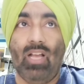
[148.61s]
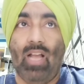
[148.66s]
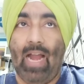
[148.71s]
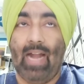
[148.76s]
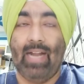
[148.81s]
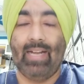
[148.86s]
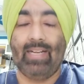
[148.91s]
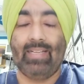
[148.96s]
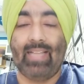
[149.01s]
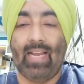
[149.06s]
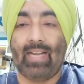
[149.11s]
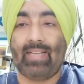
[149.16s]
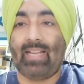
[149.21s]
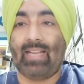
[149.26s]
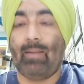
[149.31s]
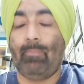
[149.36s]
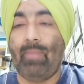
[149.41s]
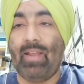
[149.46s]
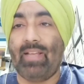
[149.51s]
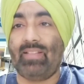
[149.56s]
and that
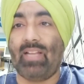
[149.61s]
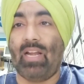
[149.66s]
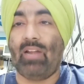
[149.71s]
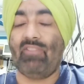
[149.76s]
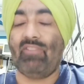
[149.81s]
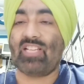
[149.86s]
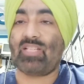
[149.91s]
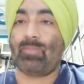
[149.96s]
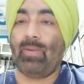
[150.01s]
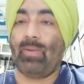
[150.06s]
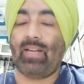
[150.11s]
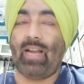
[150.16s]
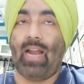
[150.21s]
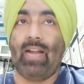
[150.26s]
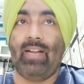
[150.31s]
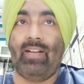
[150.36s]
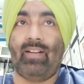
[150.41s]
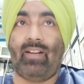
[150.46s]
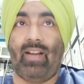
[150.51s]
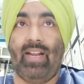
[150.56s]
can make their investment
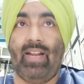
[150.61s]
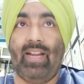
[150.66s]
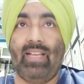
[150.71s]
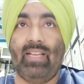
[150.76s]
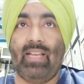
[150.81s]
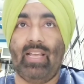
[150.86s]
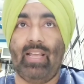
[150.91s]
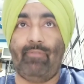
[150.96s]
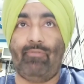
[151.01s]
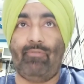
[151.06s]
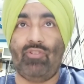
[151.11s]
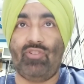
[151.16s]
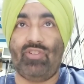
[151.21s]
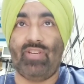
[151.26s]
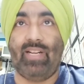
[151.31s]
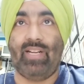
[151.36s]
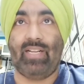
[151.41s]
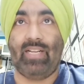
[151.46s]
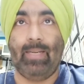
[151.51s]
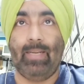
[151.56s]
and trading
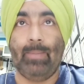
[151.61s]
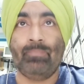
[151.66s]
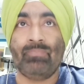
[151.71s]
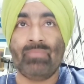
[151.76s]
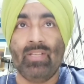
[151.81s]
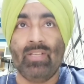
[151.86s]
efficiently.